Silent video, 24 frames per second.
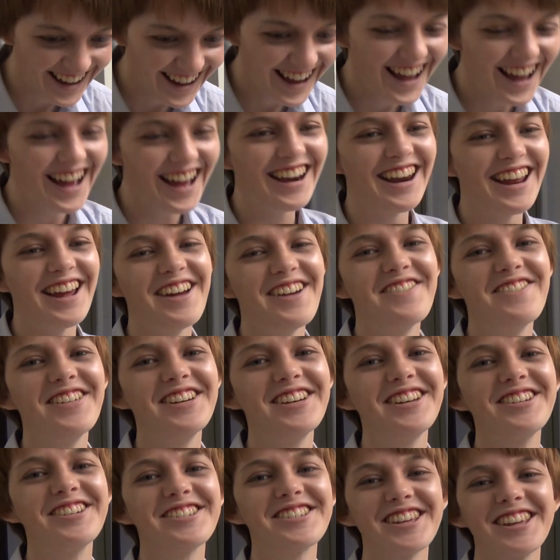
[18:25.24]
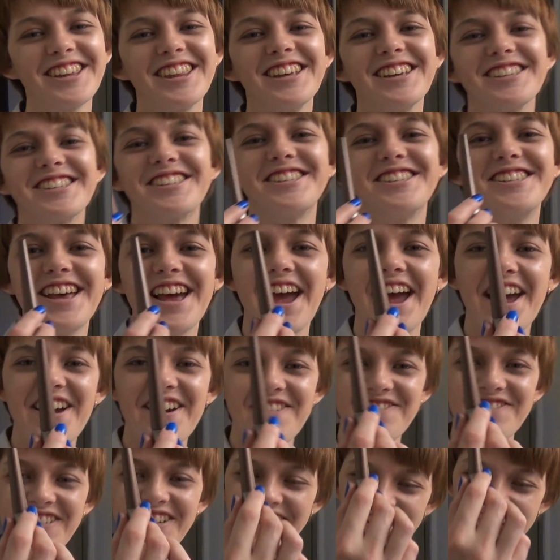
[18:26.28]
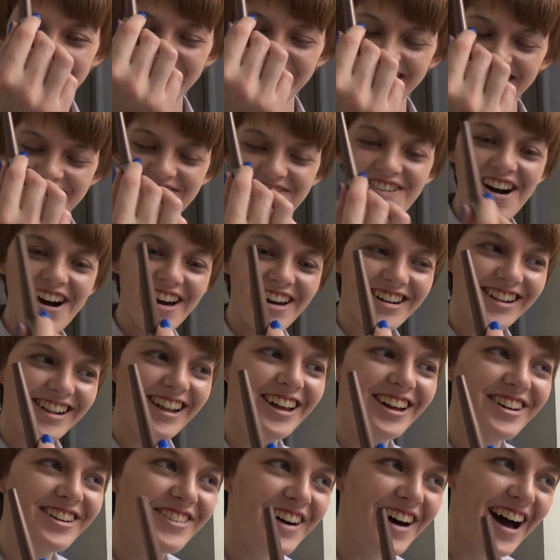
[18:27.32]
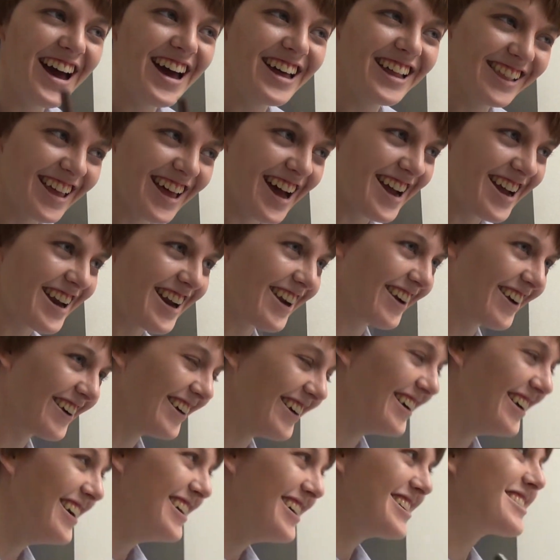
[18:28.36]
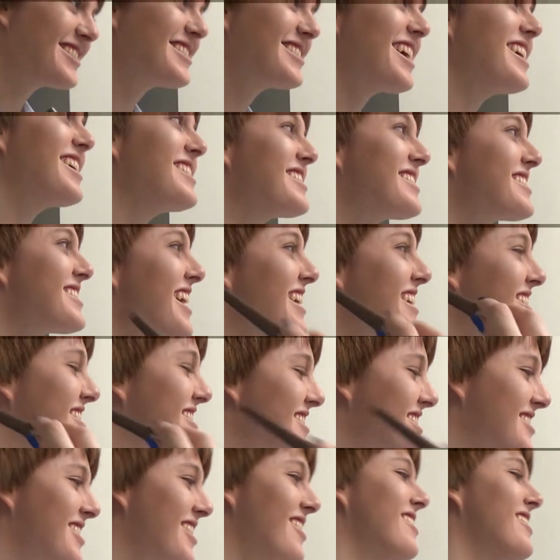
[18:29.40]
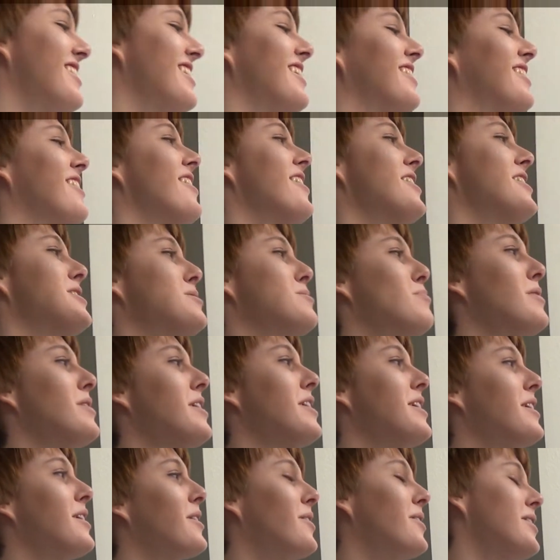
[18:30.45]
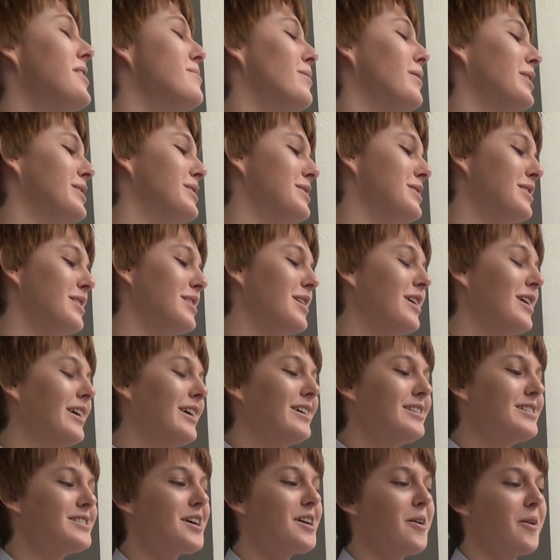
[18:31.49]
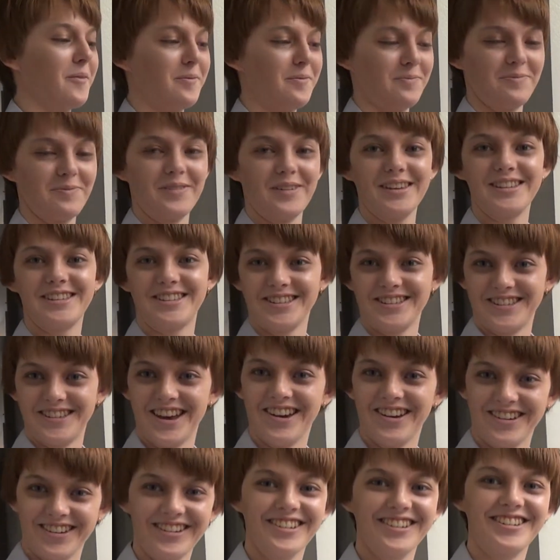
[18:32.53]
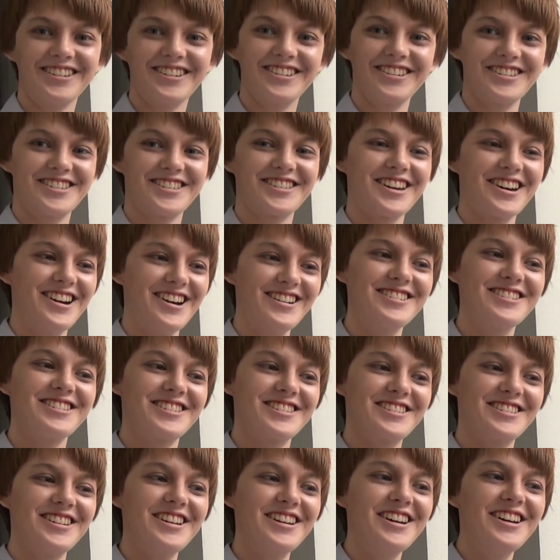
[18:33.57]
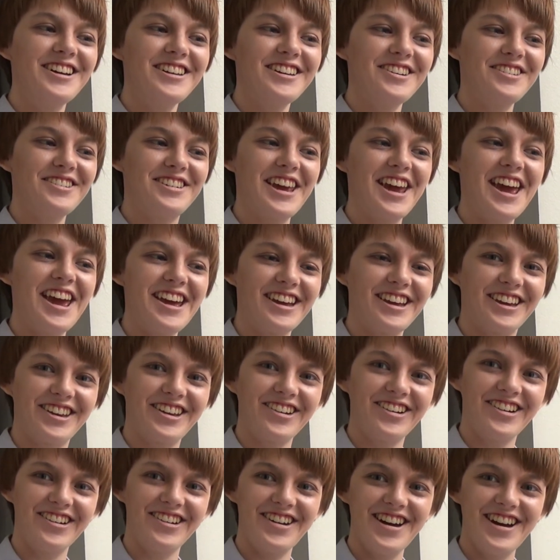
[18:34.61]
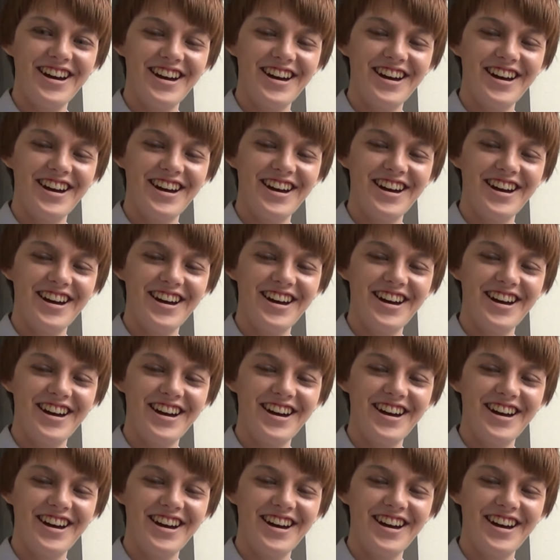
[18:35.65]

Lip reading: And I have been using this same bottle of eyeliner since I started cosplaying Remus. So, this is how you do the scars. You take your